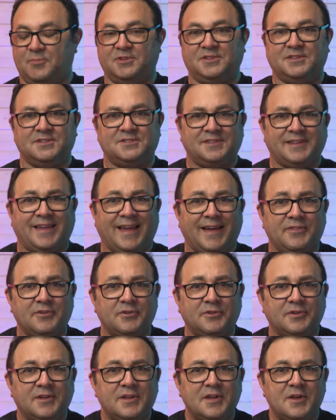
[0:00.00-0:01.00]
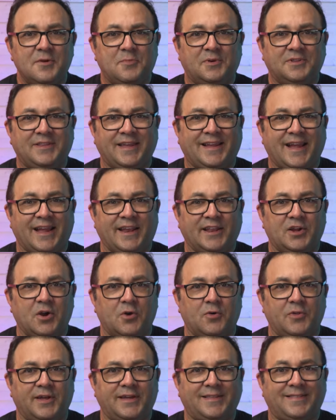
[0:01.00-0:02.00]
put this together, but they kind of
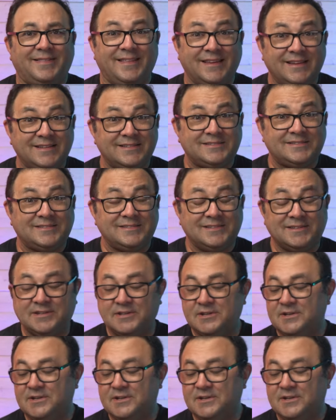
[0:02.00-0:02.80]
go like this.